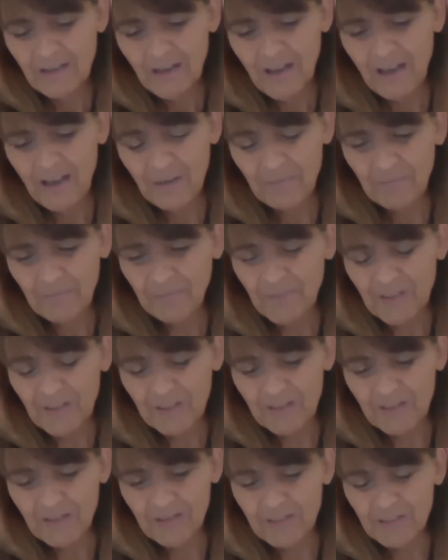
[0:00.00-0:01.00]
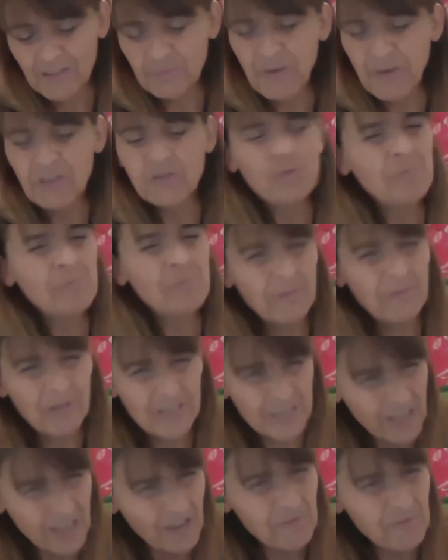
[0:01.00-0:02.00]
um, special
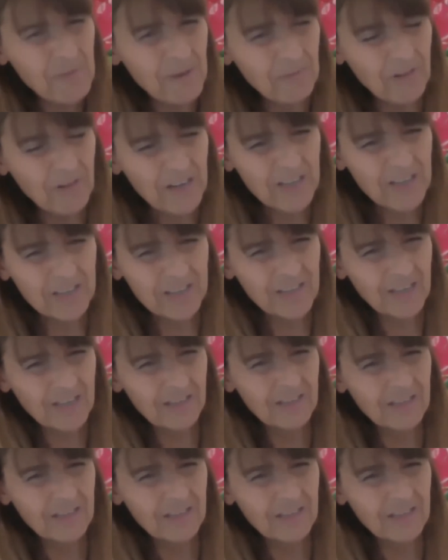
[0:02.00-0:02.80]
memories, love memories.